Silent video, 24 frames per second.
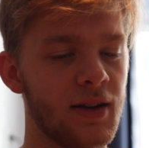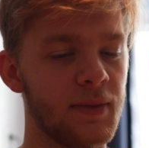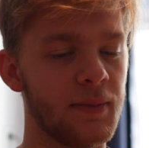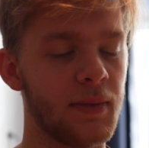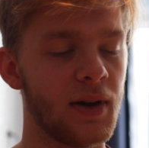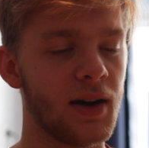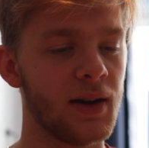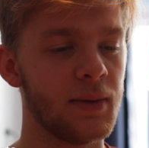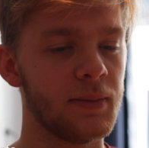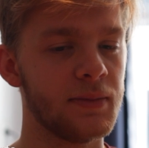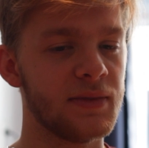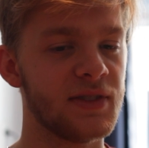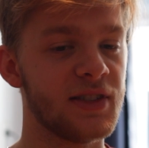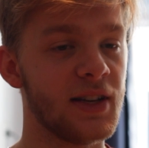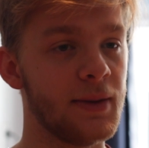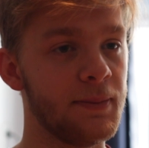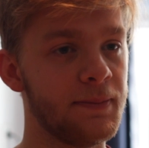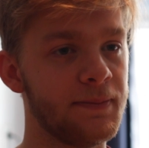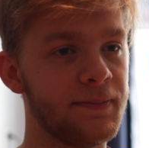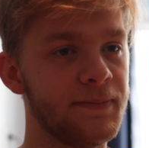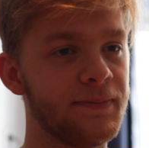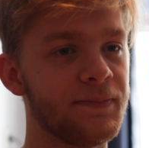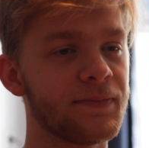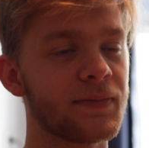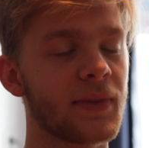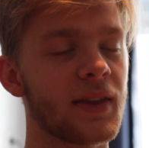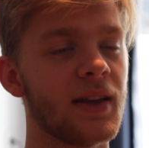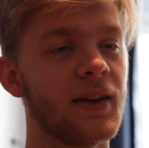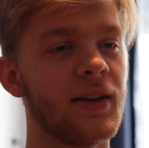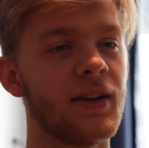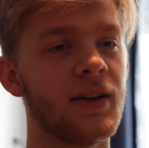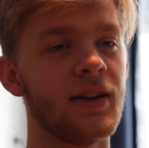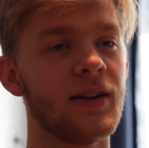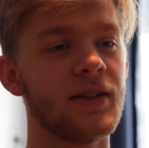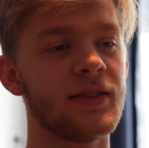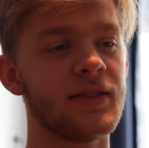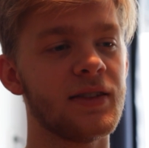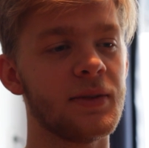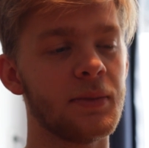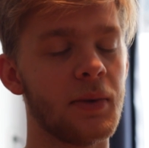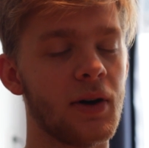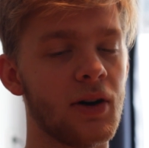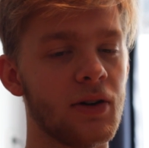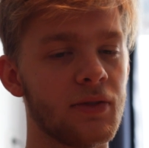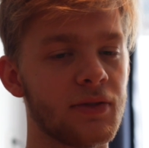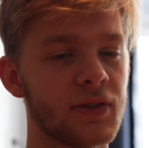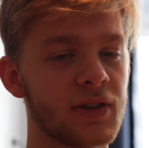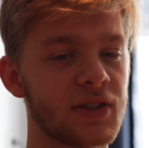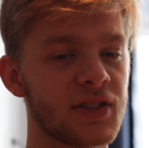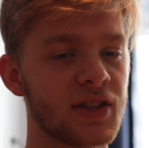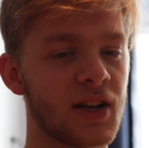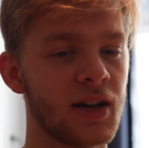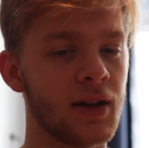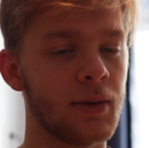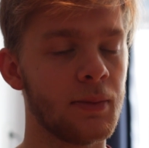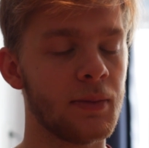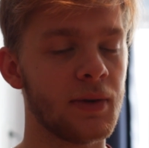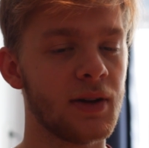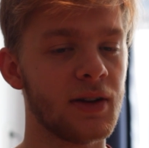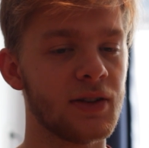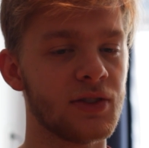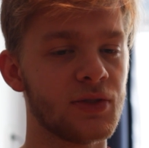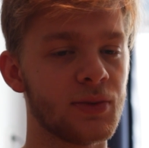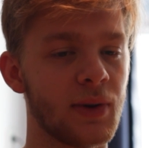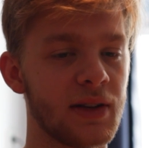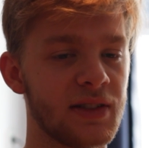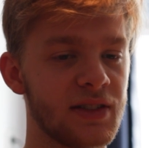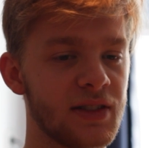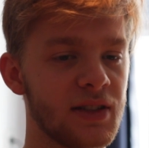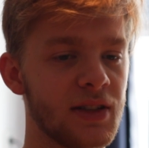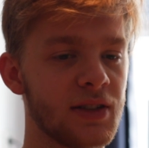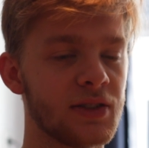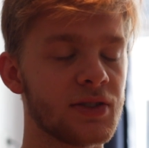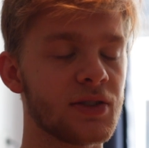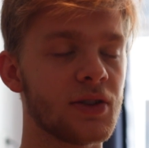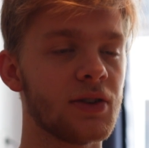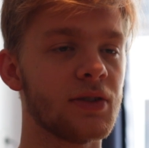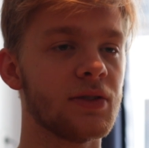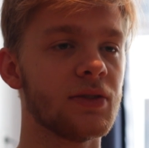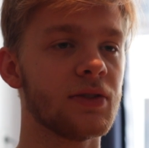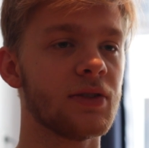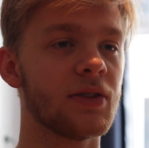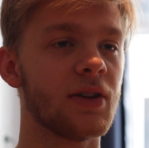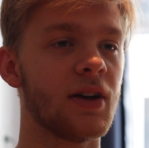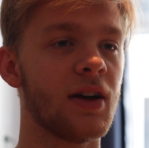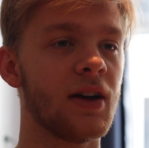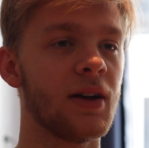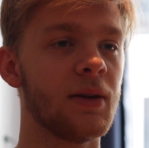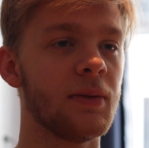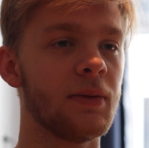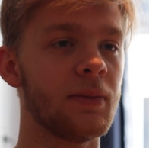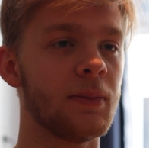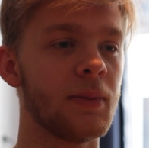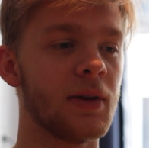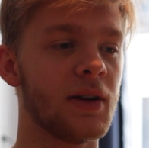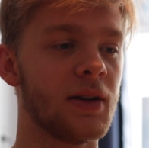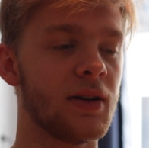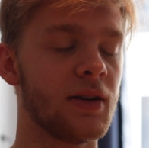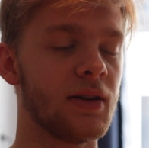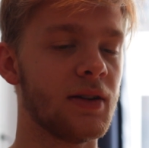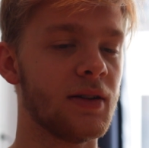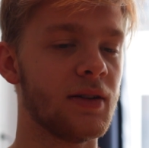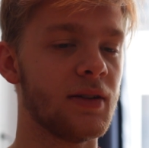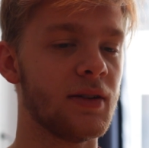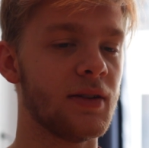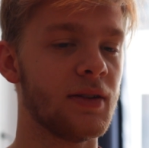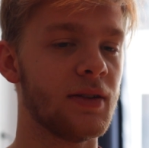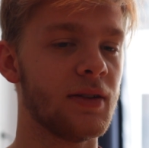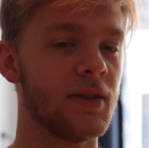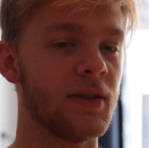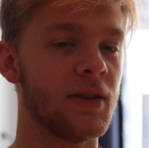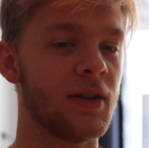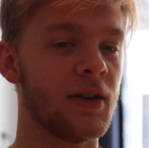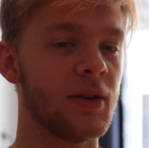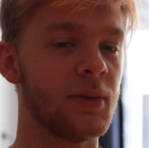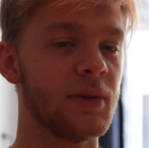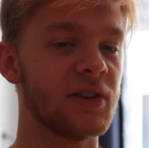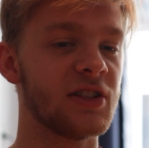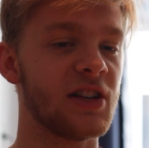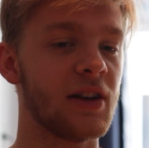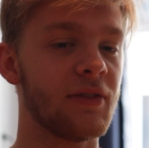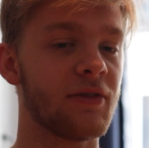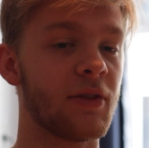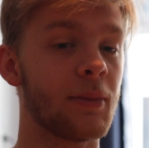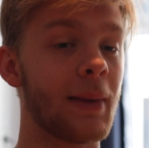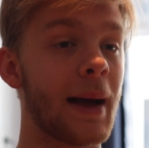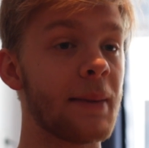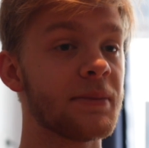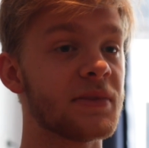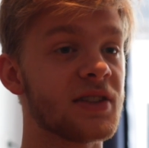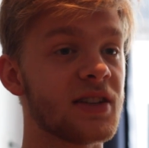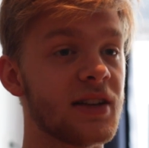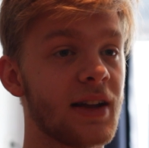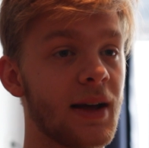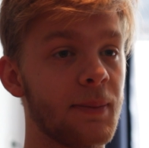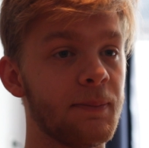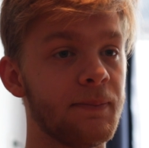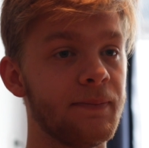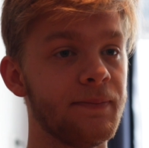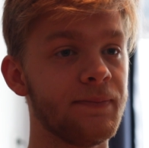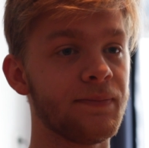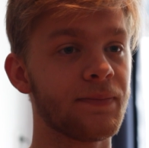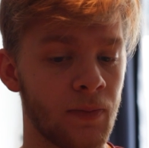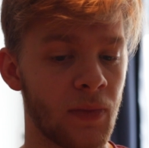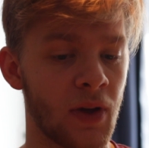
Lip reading: I'm Tim Alfred. I'm 20 years old. I'm originally from Amsterdam.